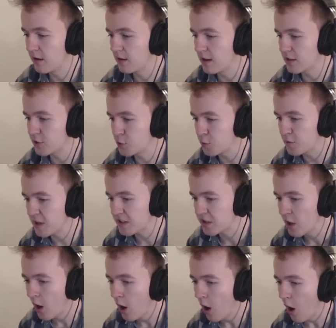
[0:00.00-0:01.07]
Let's do this.
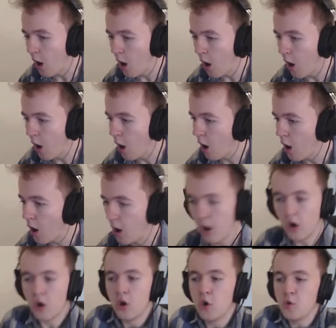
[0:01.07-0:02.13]

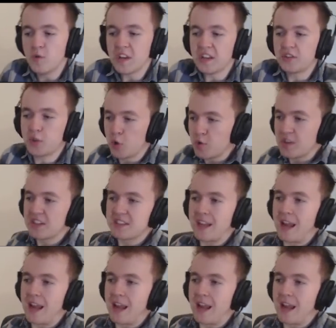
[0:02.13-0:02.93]
Who needs, who needs